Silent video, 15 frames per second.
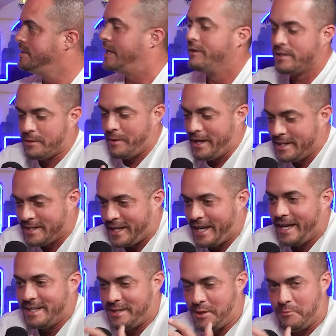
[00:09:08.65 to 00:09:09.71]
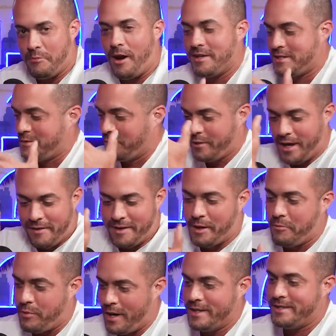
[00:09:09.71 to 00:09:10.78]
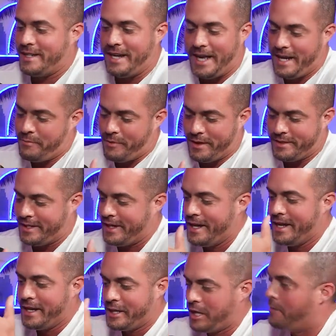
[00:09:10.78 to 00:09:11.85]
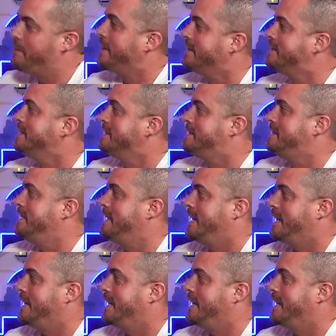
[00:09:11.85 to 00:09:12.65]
give us some insight into the process of when you have like a president, any president coming into the city.